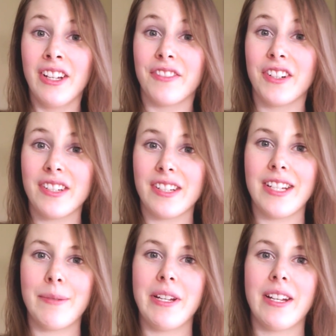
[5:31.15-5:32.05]
First
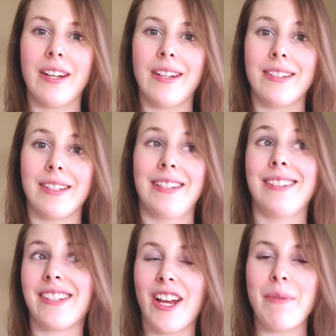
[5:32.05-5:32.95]
is because
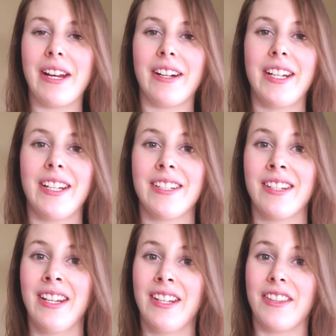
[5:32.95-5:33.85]
in some areas
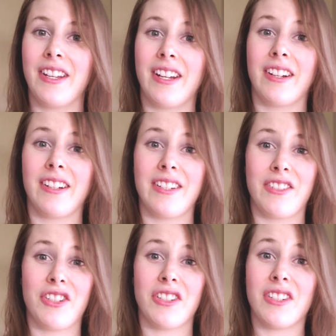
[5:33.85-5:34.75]
there is
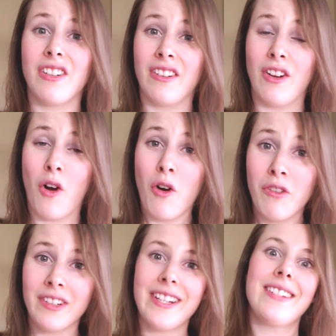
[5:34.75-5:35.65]
just an
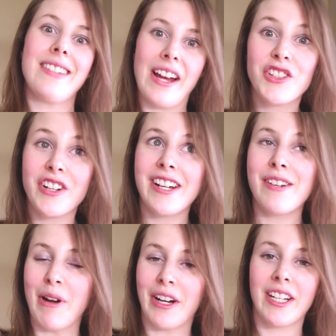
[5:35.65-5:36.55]
overly
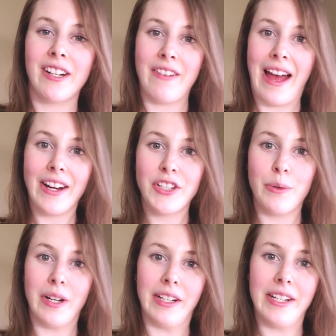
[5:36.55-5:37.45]
saturated market of
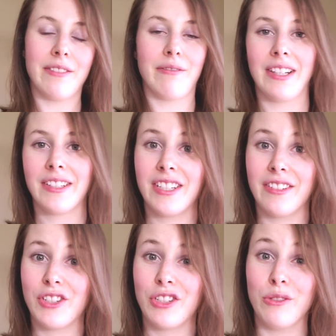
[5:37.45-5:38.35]
actuaries
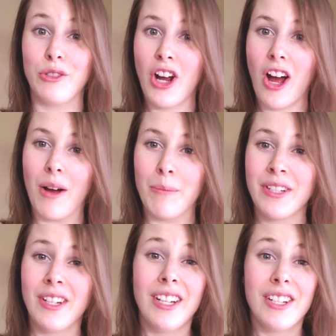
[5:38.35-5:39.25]
relative to jobs.
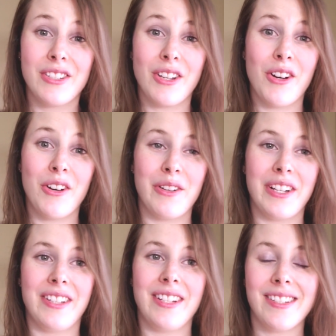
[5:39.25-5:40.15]
So
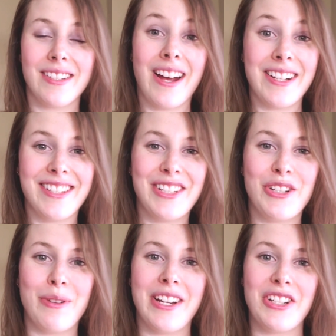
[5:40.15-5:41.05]
in these kind of
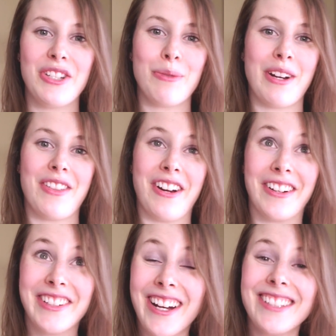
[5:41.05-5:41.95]
situations where there
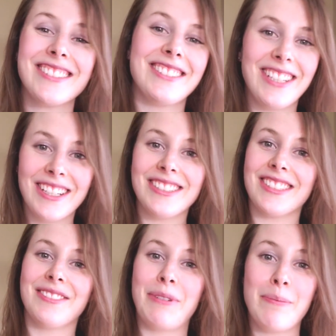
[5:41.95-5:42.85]
are tons and tons
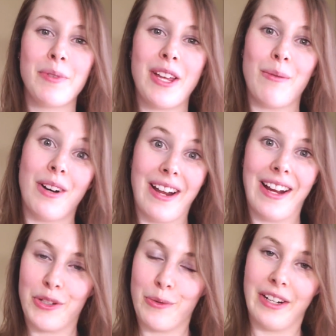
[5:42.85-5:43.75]
of people that want
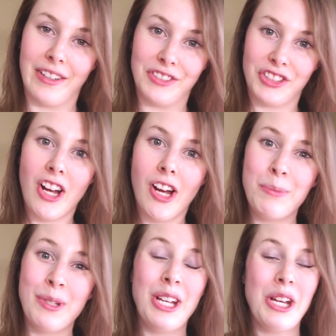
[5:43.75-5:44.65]
actuarial
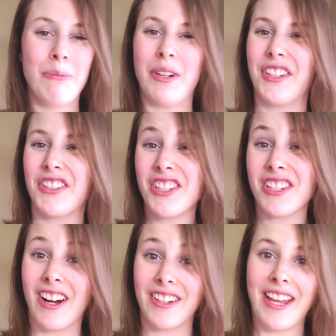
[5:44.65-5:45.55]
jobs, but there just
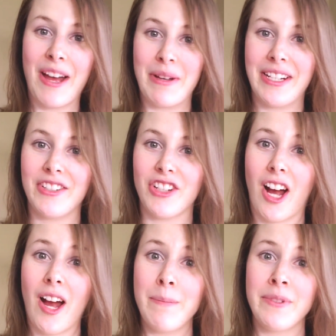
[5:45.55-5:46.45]
aren't that many
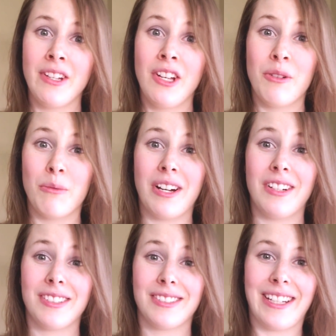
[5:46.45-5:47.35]
jobs,
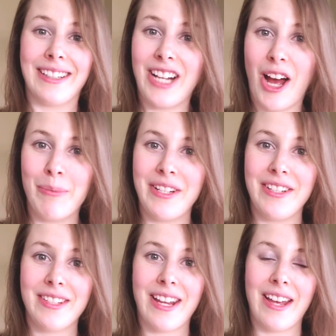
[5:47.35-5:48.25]
well, then
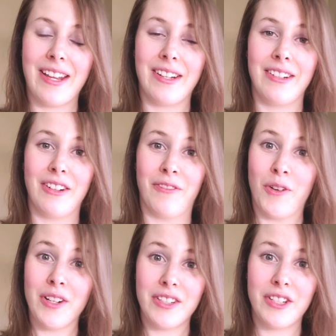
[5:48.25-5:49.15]
companies can
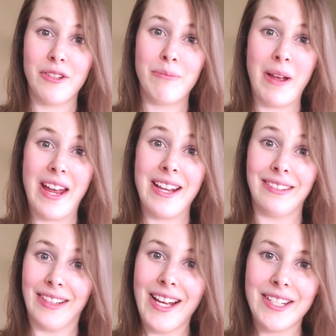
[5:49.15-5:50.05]
afford to pay
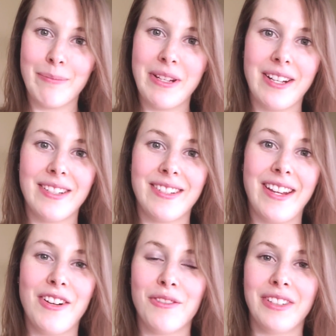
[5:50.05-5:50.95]
less because
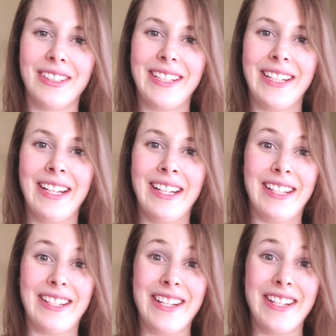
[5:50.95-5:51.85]
they don't really
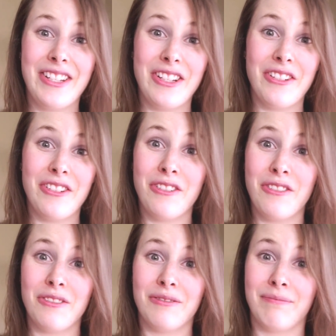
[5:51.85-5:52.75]
need
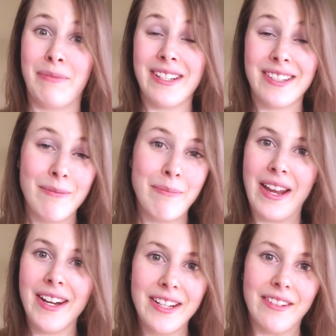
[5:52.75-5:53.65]
to be as
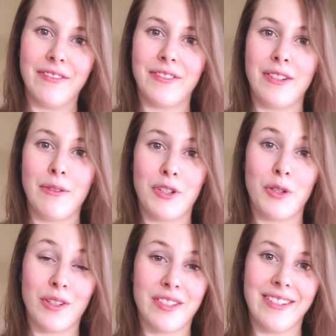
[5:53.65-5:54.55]
competitive
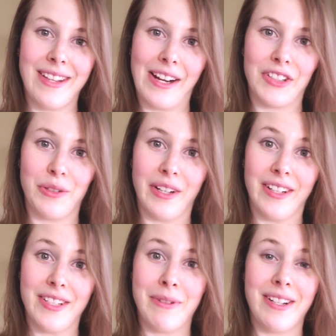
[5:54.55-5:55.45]
towards these
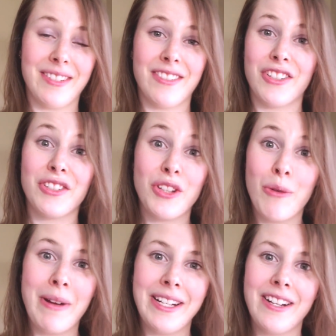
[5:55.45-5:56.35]
actuaries, because there's just so
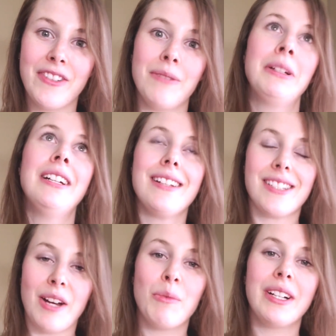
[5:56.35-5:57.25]
many of them,
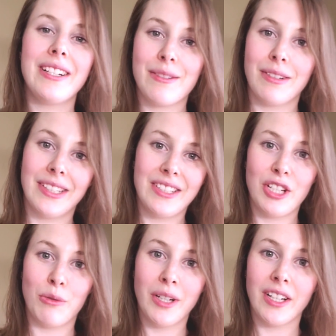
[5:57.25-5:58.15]
someone is willing
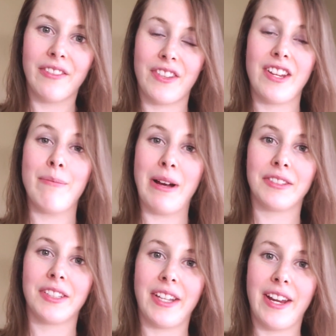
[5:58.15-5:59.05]
to work for the
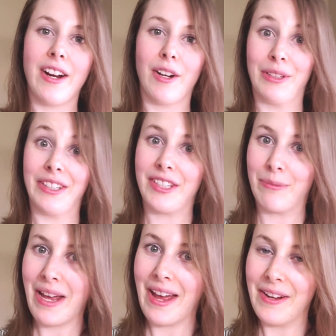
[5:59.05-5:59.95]
amount that they are willing to
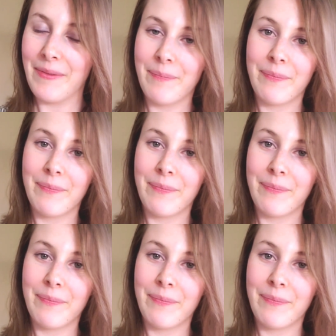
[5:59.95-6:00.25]
pay.